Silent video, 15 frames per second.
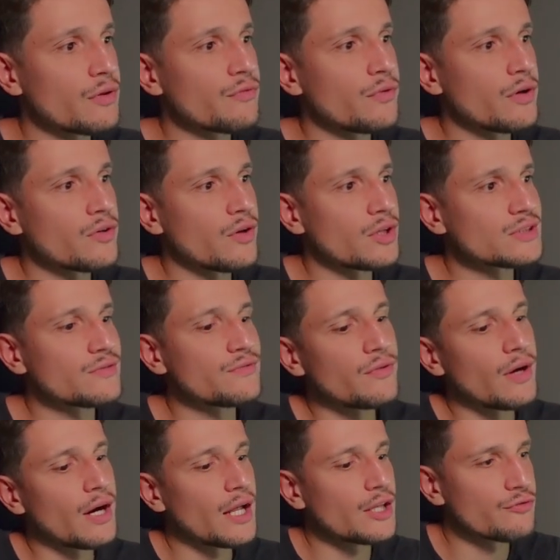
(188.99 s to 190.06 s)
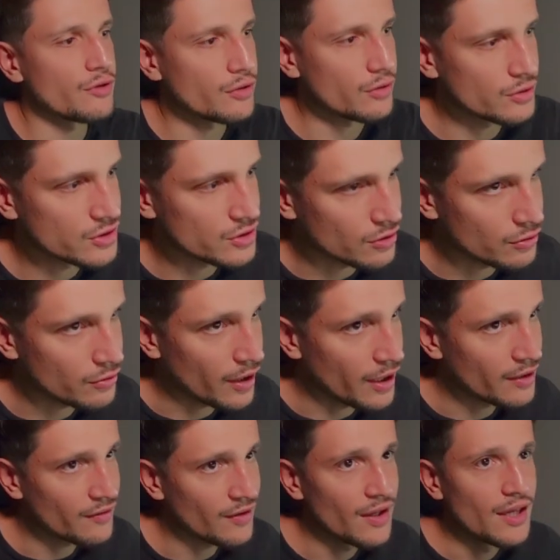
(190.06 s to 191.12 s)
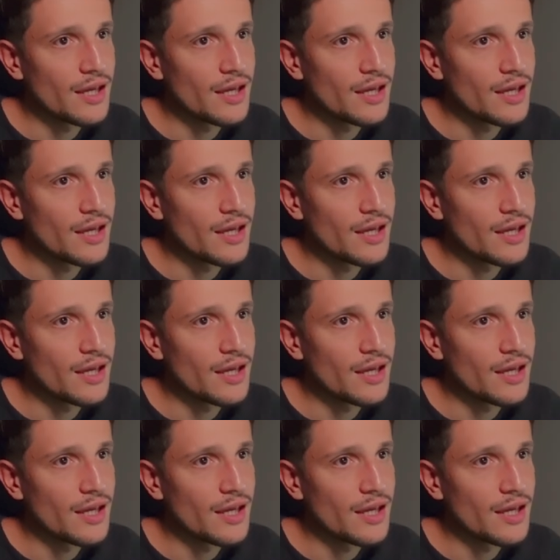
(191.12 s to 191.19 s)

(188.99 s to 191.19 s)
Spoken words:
4,400 or so, right?